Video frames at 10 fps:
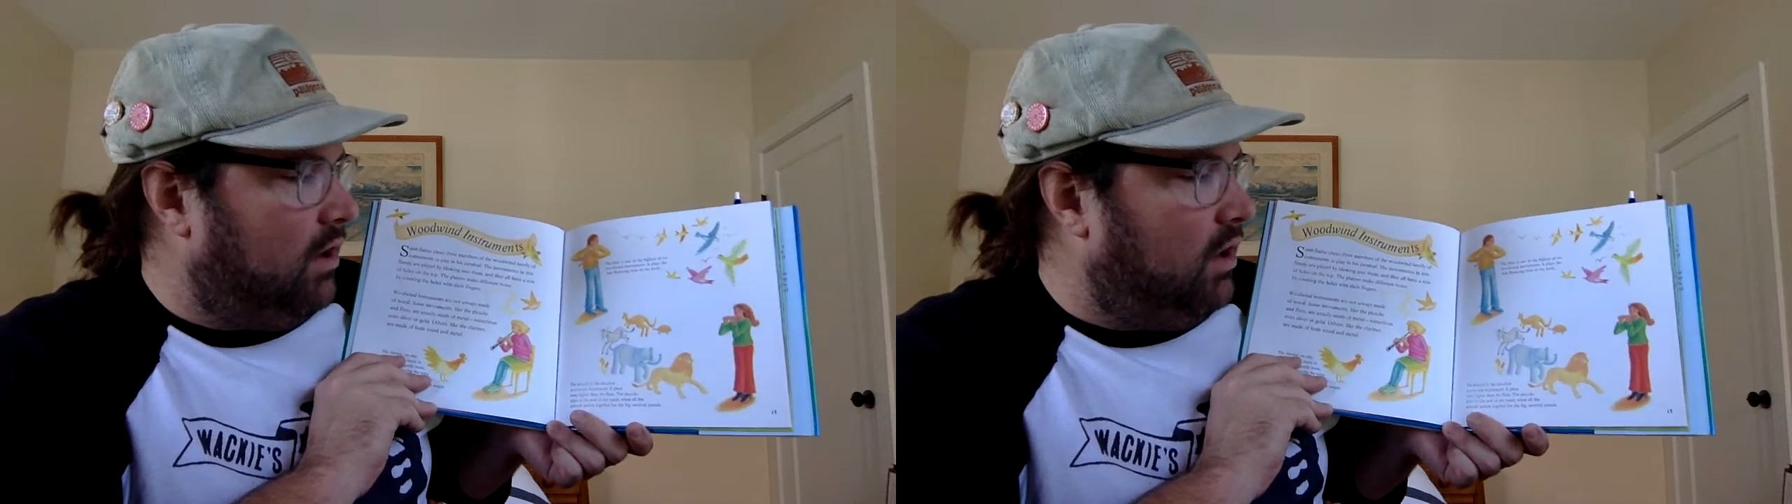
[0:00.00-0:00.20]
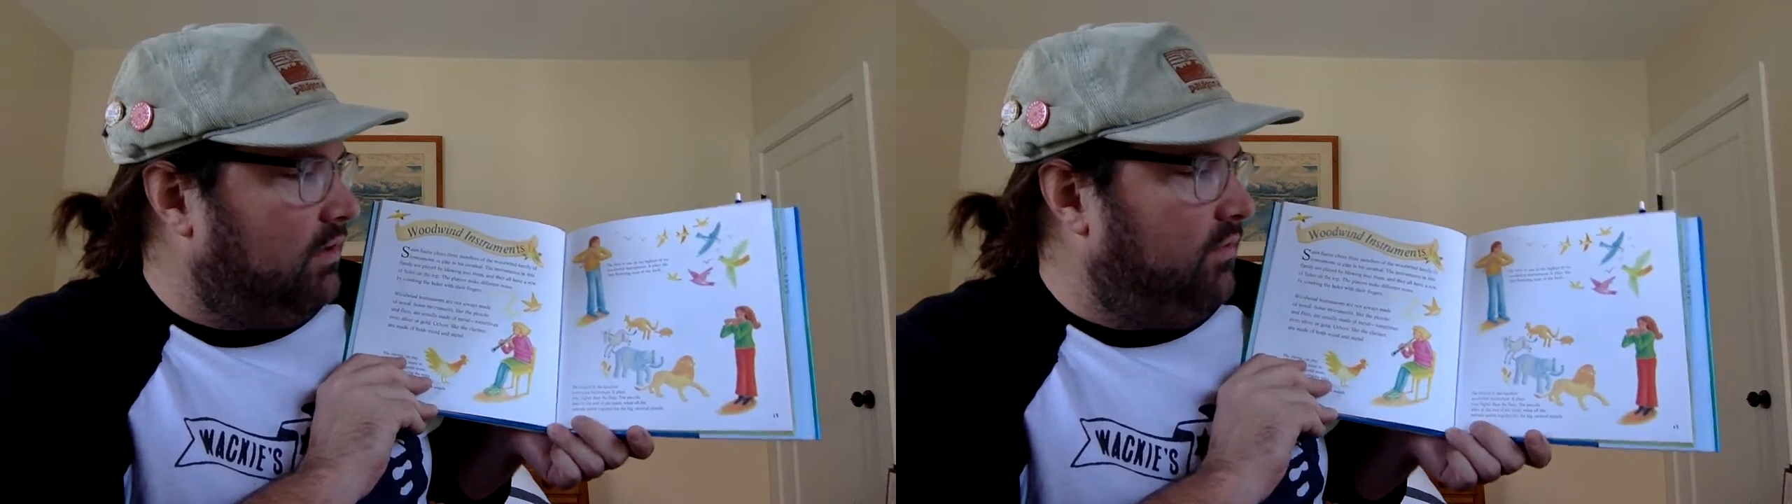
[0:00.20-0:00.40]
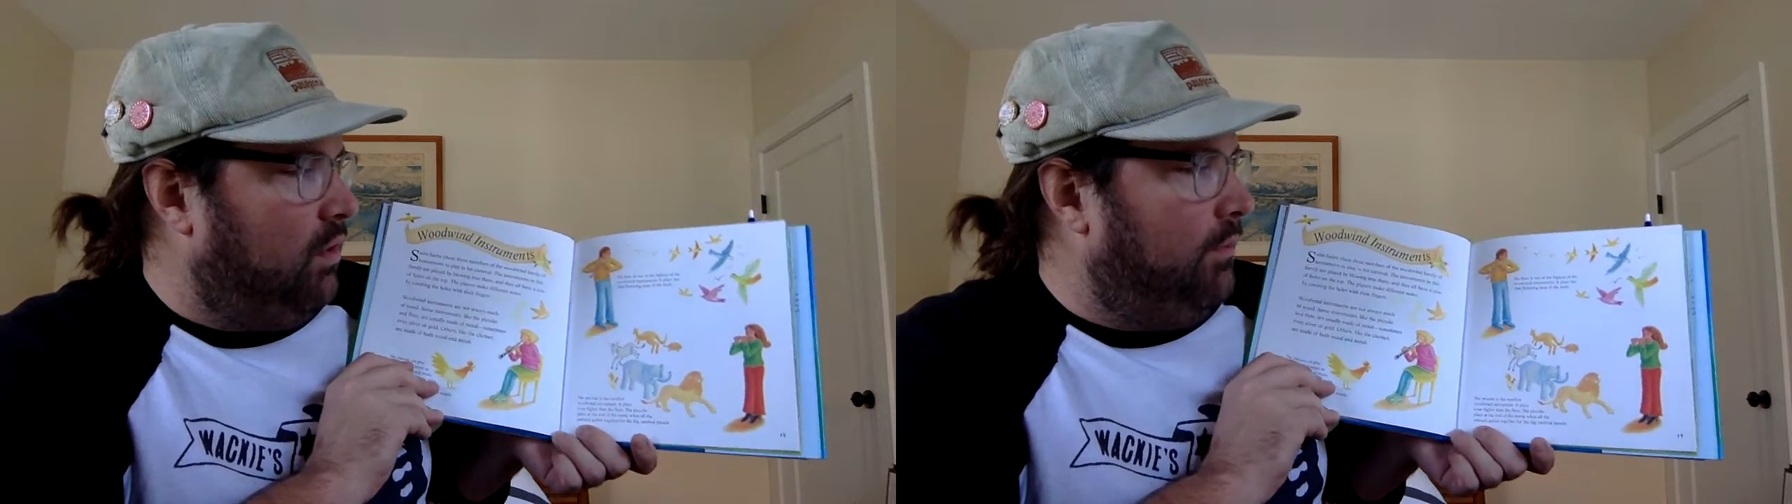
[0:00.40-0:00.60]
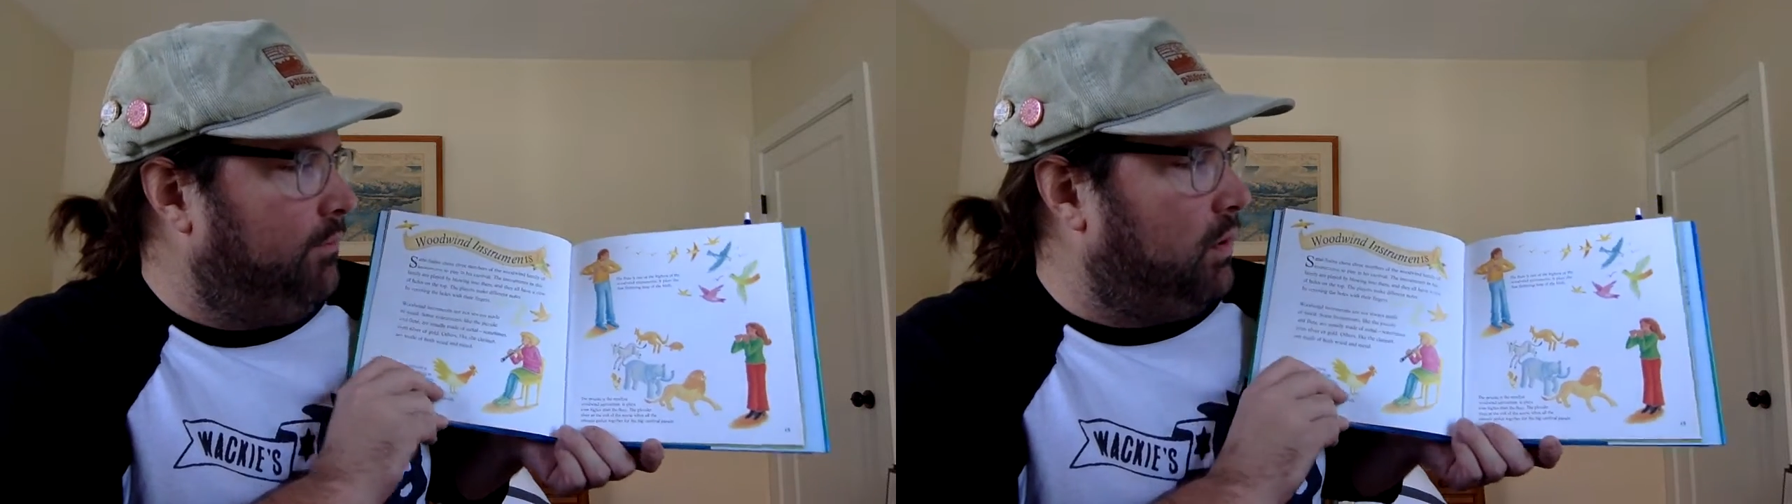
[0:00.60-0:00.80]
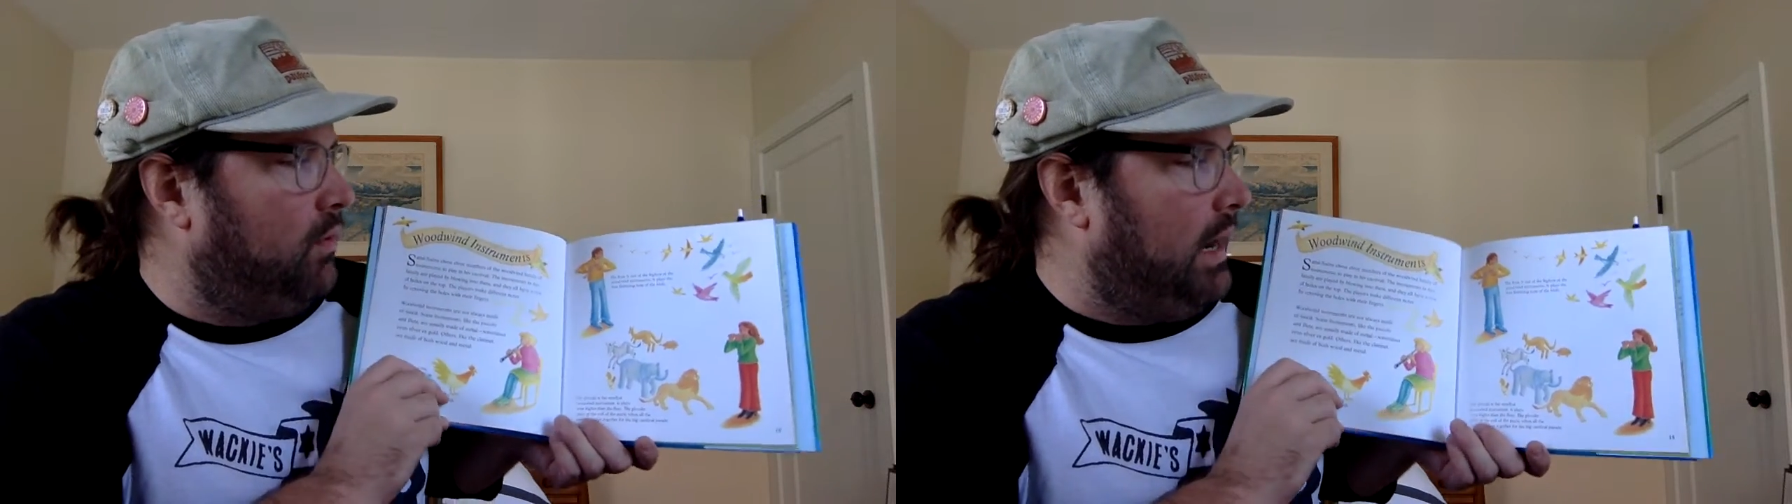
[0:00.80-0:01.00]

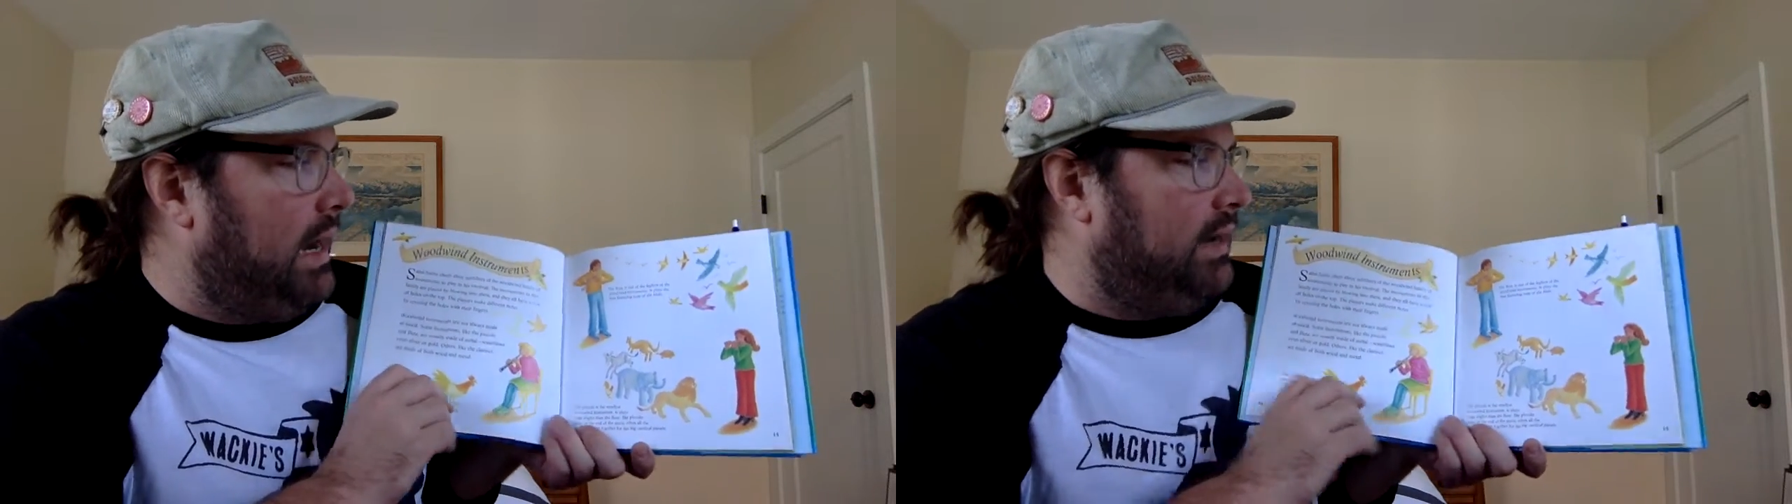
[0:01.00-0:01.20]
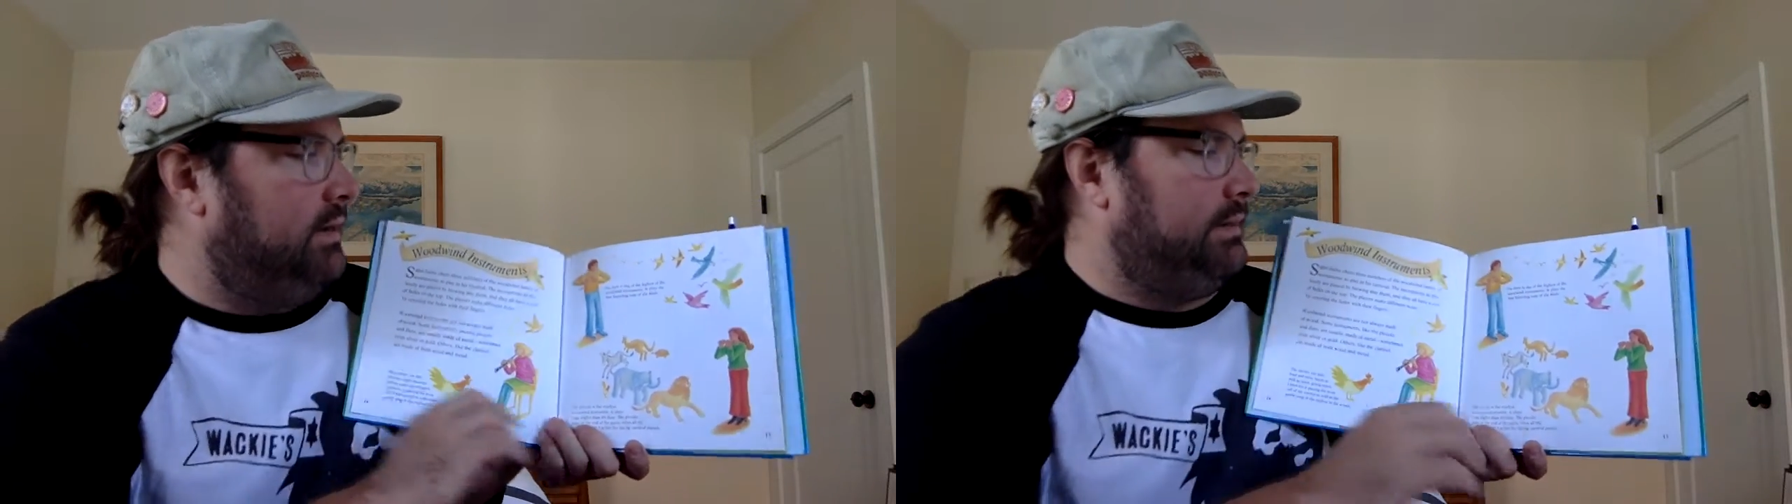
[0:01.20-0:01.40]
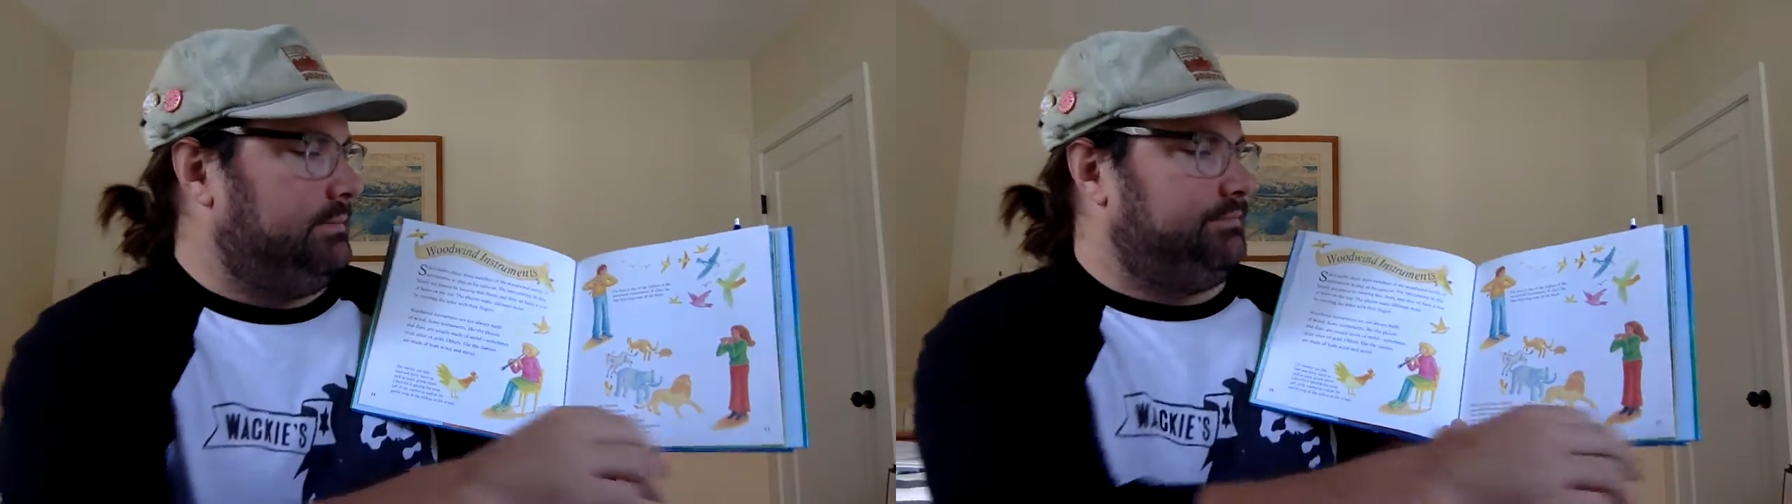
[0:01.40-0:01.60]
carnival parade.